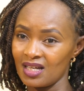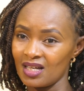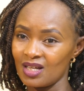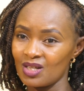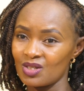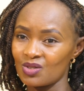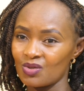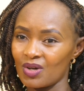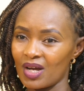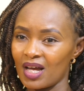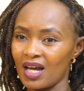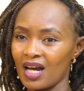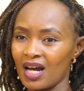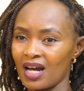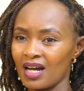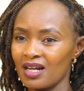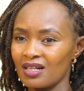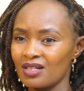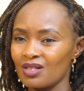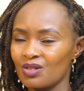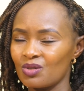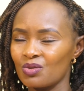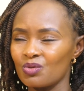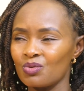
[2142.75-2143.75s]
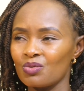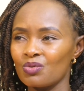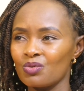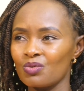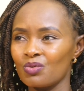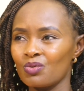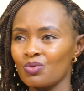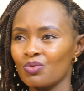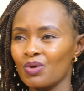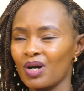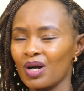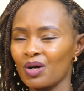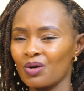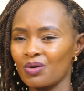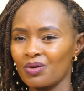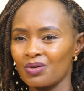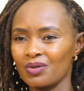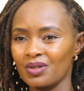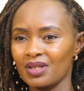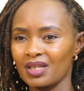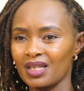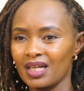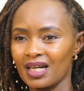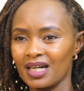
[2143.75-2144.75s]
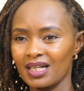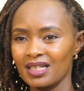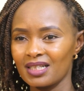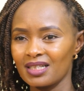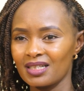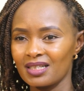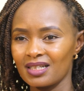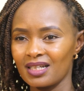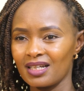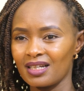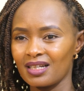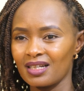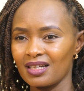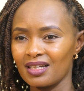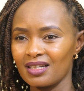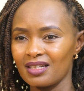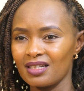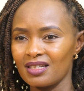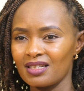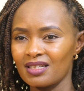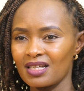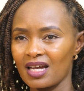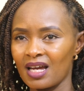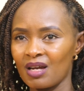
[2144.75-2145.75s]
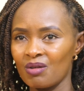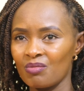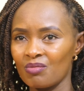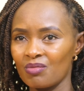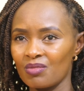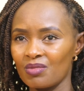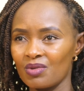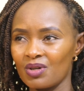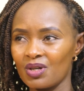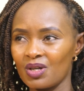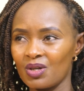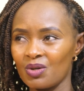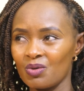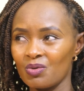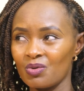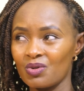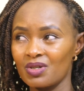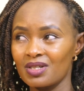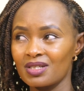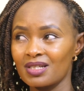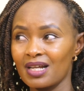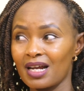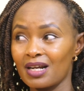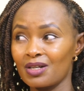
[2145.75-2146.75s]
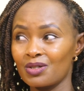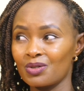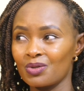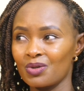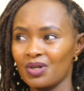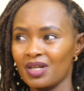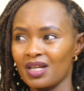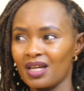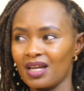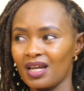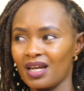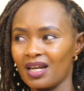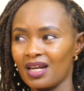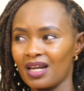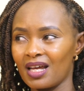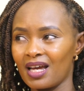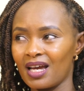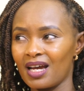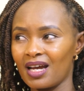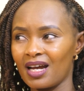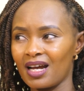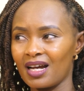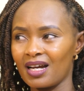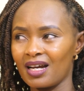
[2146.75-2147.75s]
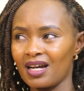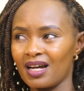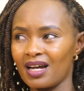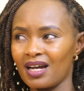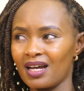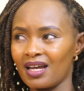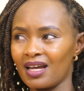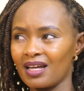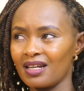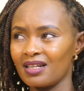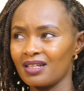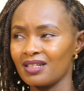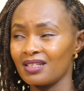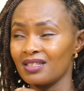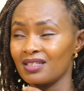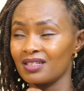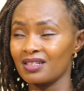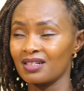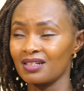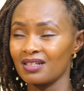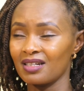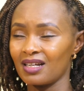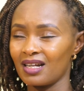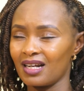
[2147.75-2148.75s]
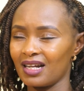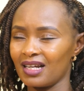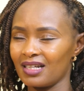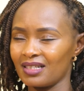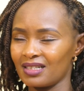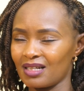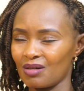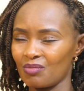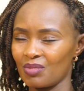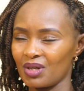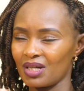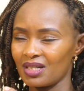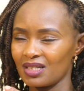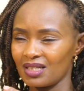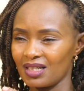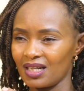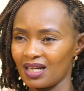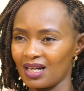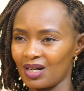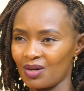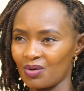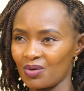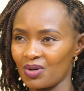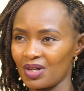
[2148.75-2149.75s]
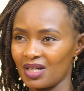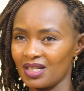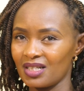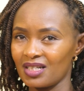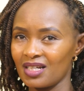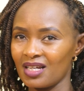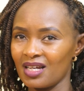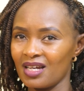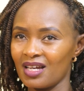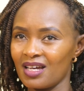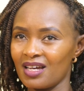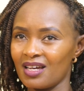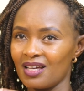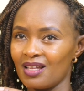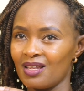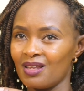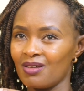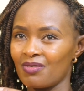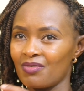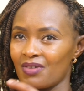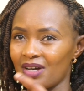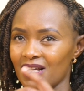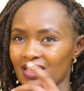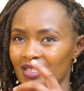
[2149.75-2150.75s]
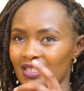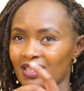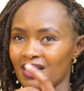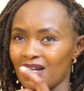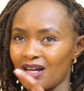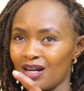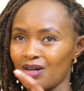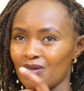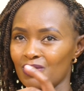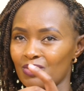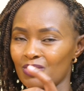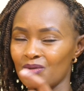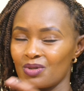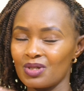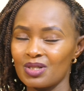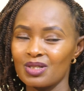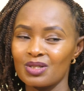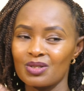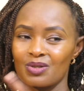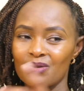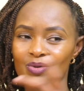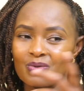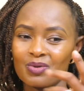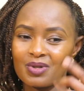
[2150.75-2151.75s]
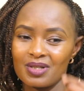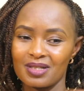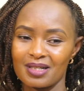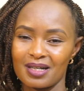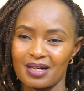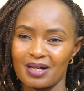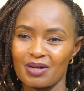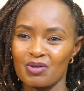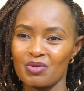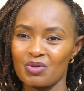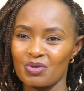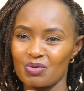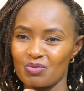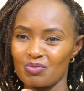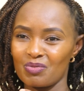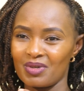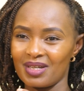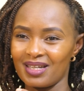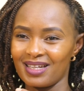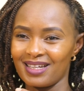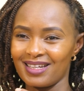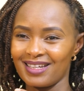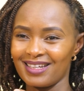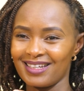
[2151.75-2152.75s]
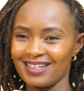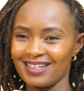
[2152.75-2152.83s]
So I had to work on that. And anytime he would start talking and I realize I'm getting annoyed, the first thing I'll do is, who is around me?